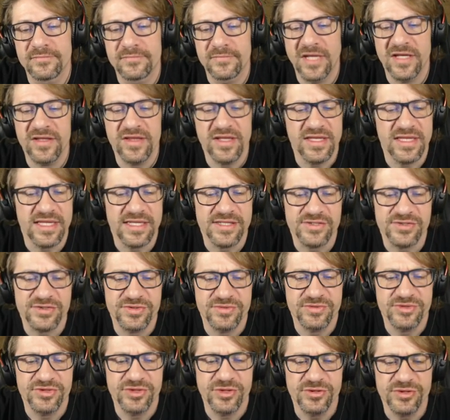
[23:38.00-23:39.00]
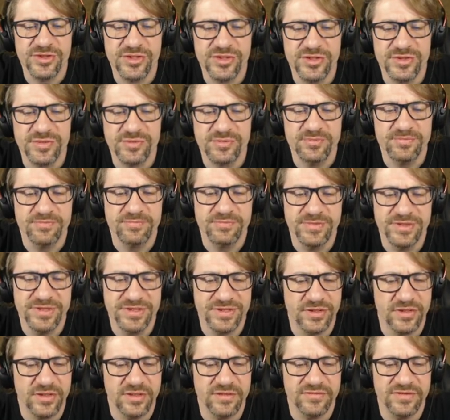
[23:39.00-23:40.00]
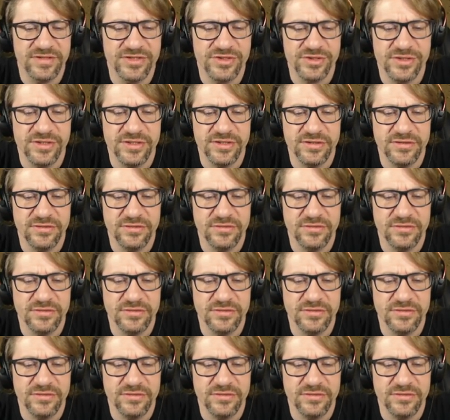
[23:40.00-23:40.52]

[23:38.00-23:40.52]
I think that's JoJo's Bizarre Adventure.